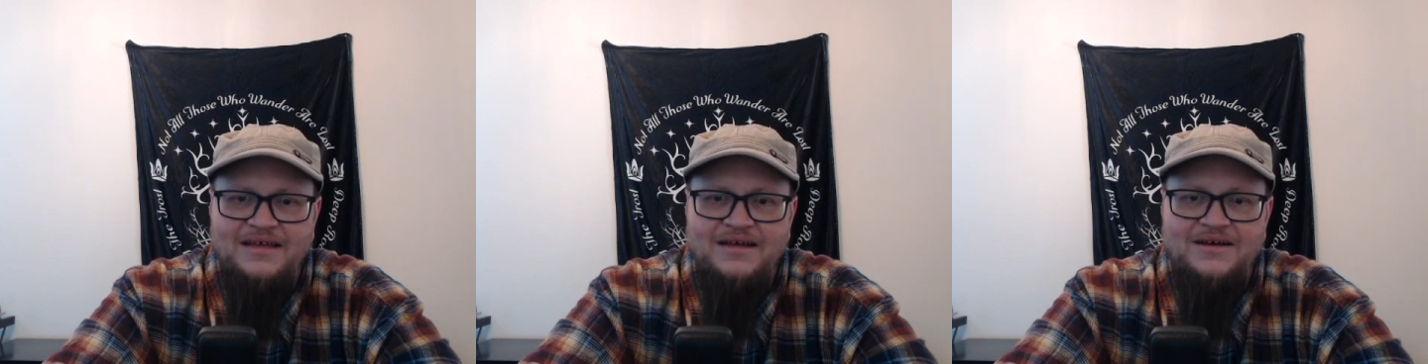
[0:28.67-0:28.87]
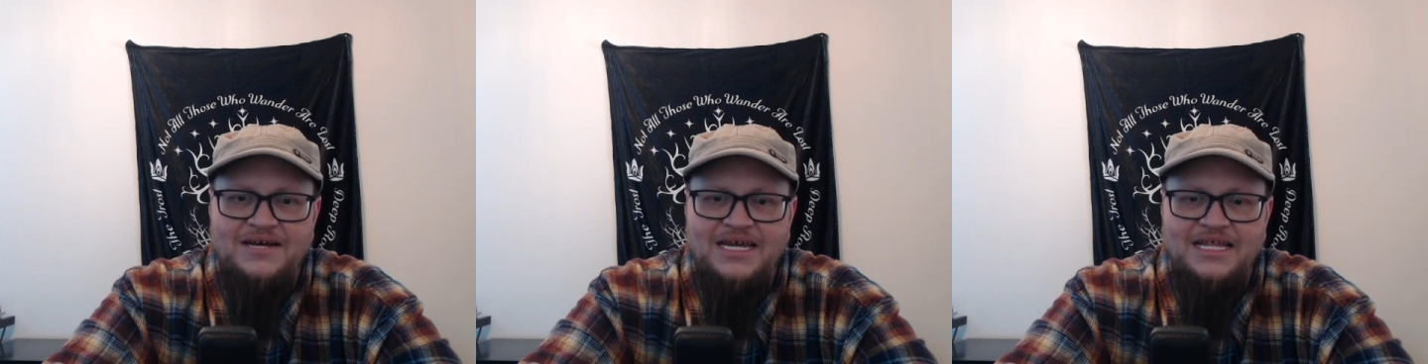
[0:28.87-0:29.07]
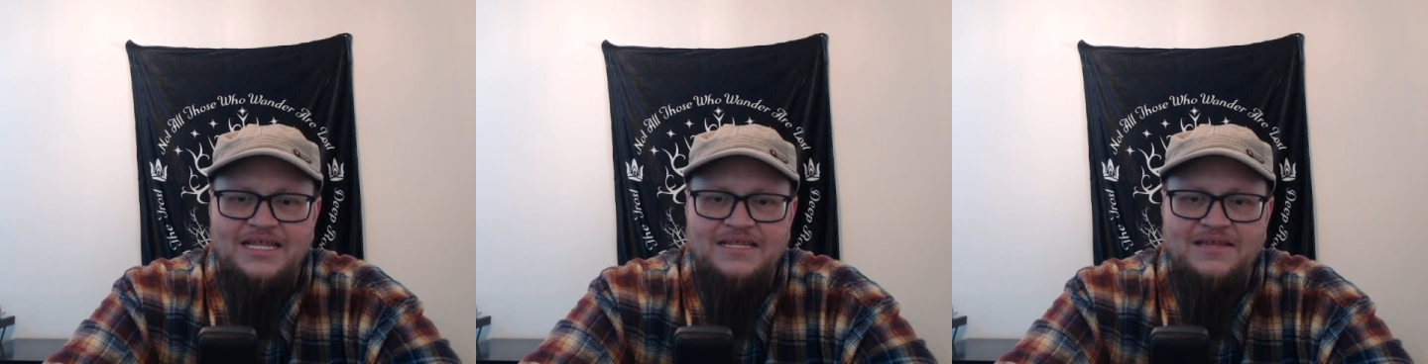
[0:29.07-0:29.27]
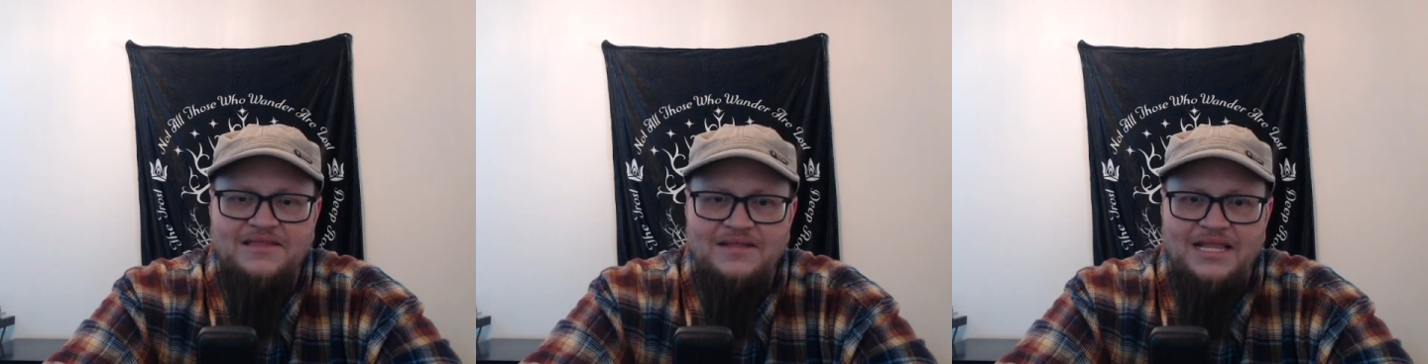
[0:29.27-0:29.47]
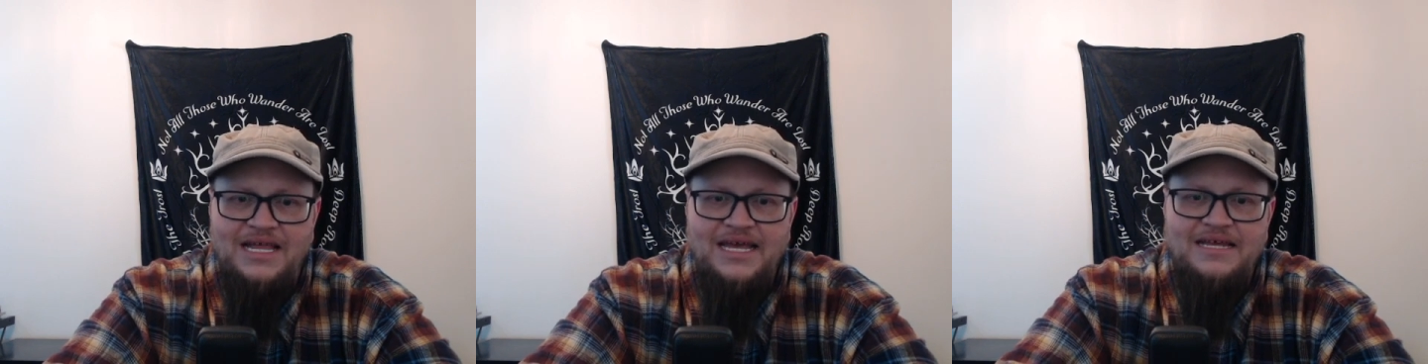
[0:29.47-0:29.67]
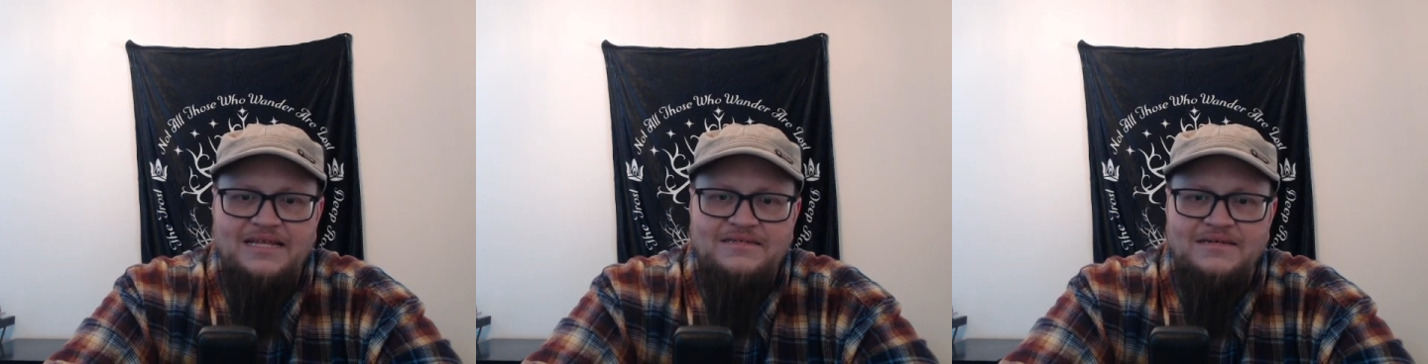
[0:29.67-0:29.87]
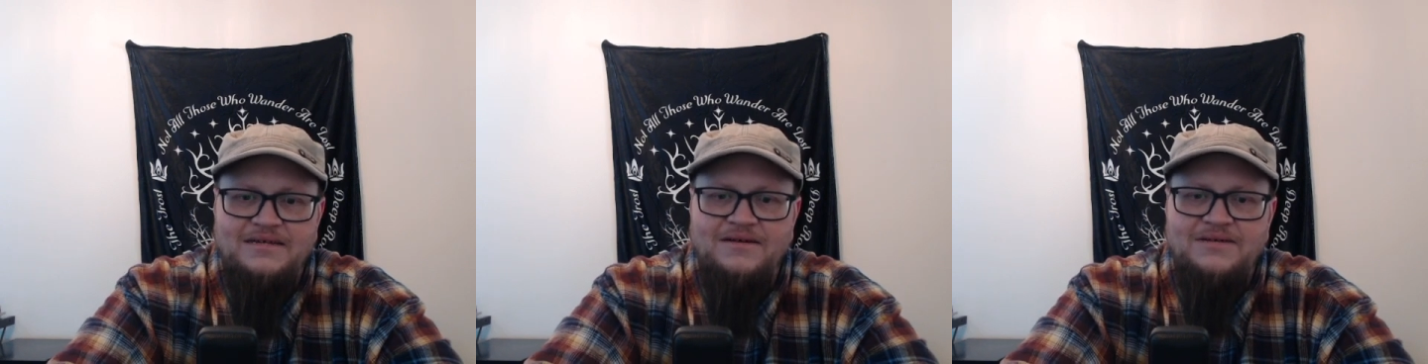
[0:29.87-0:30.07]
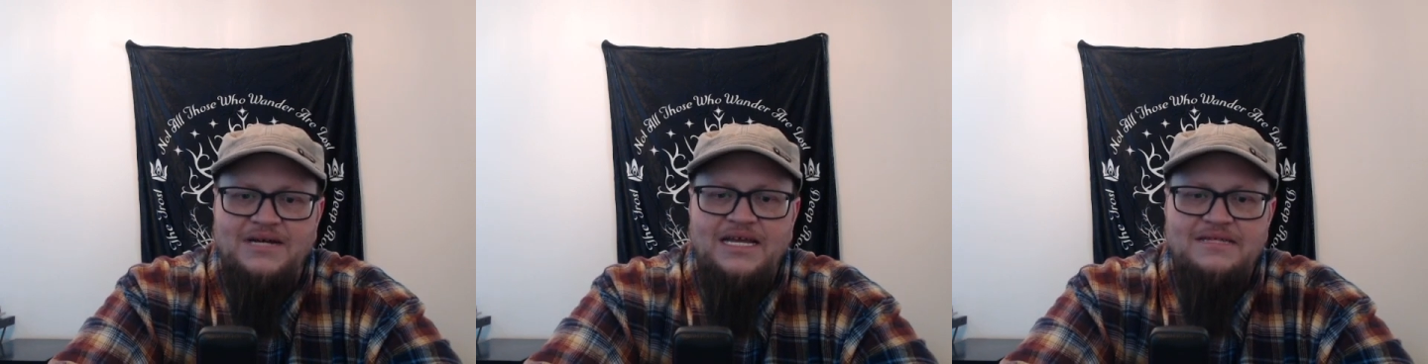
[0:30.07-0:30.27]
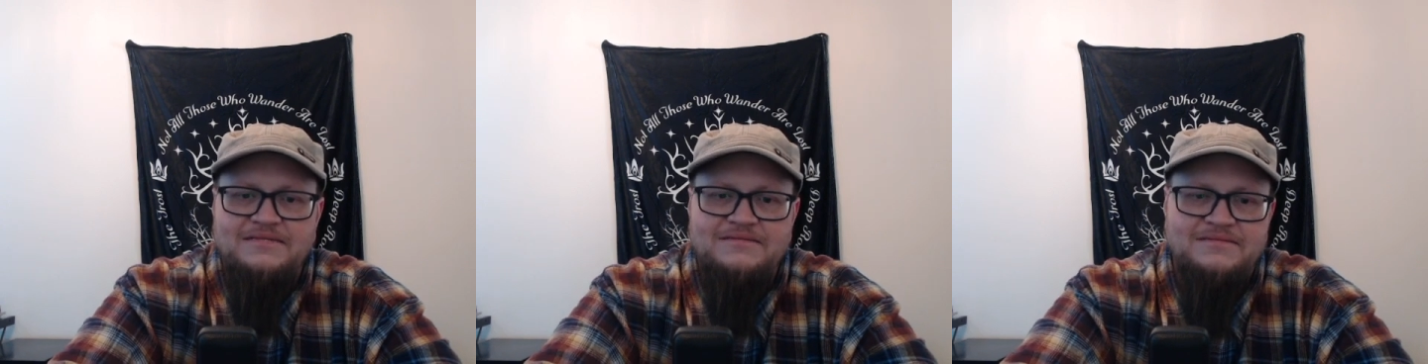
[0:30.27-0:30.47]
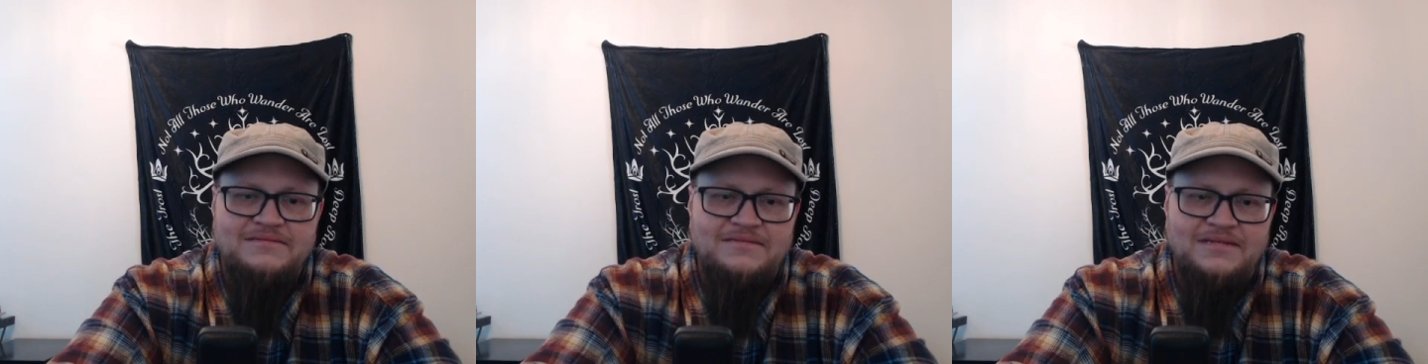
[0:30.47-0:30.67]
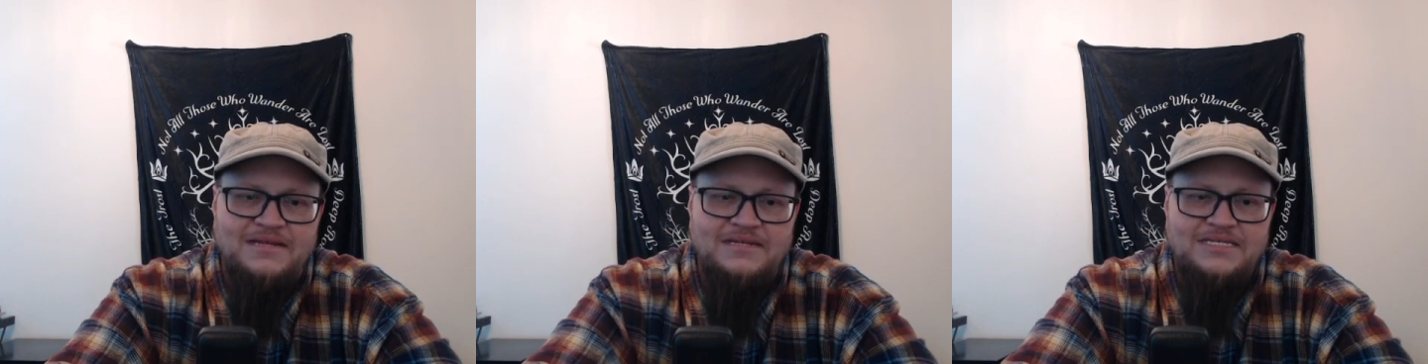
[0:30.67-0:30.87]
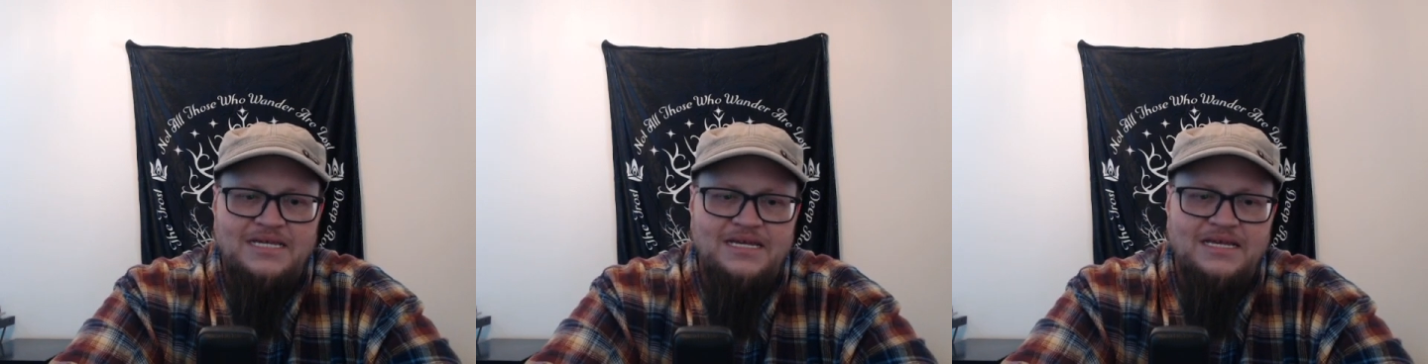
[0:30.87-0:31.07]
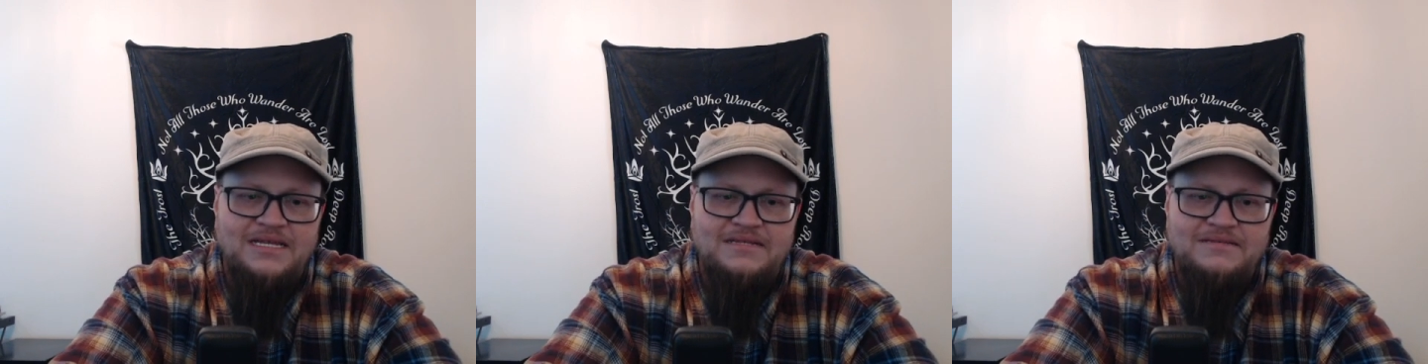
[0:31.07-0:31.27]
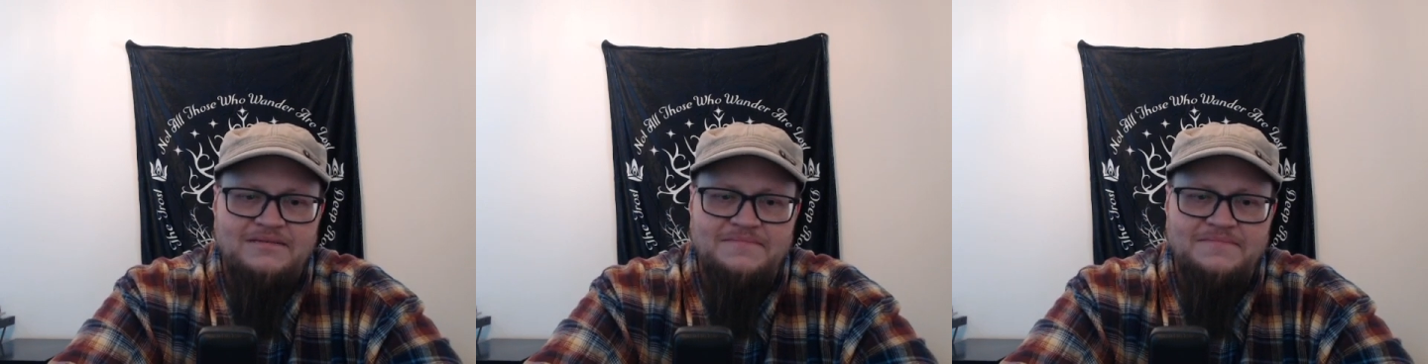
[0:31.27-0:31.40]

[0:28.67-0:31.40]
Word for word: Oh, I got another land. All right. I'll take it.